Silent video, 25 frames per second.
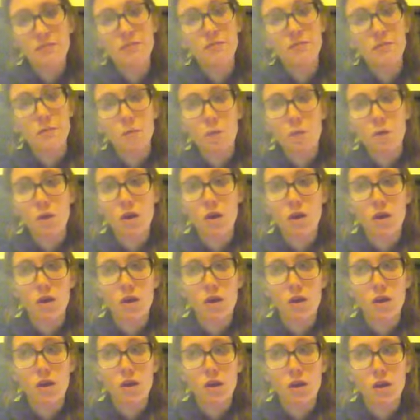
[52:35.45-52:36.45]

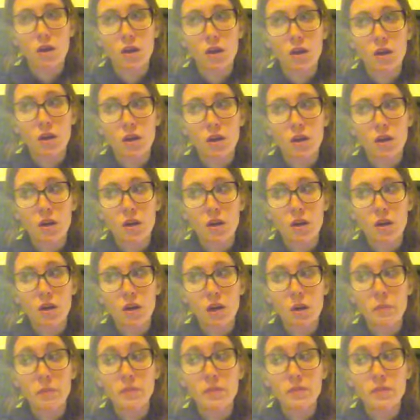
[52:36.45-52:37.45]
for
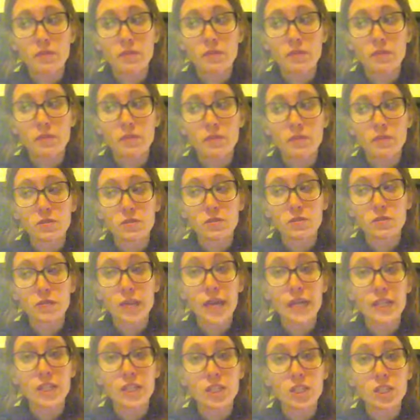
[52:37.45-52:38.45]
up until
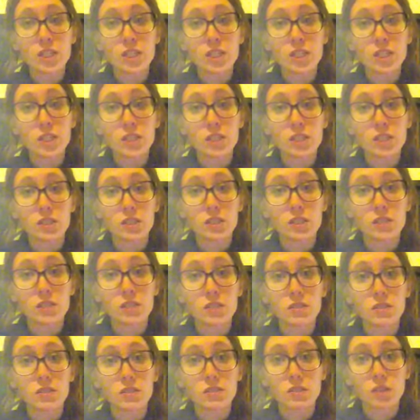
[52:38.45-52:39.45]
last year.
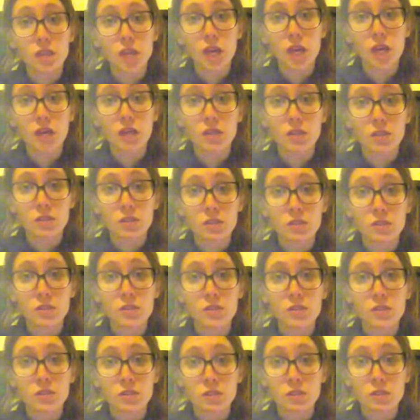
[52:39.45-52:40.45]
Yeah.
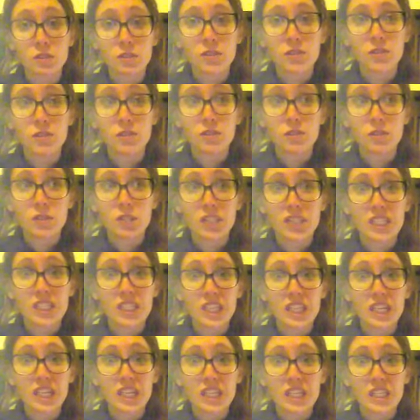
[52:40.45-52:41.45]
Like
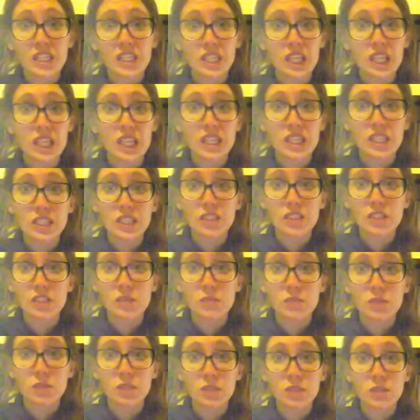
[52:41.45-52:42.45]
9 or 10 years
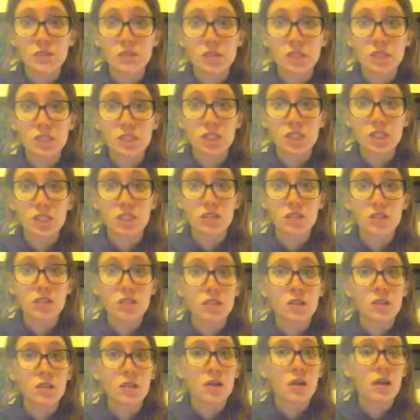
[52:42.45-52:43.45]
worth of stitching.
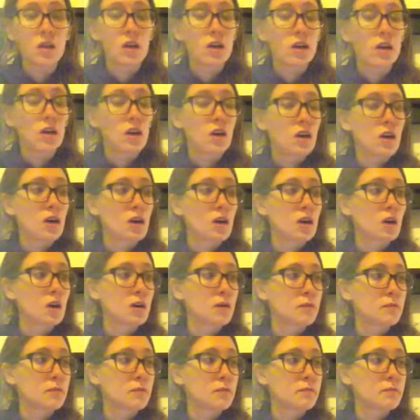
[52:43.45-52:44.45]

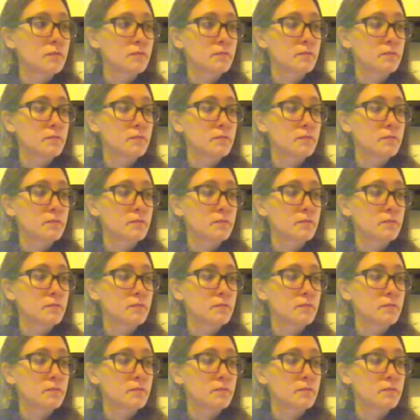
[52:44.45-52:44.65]
And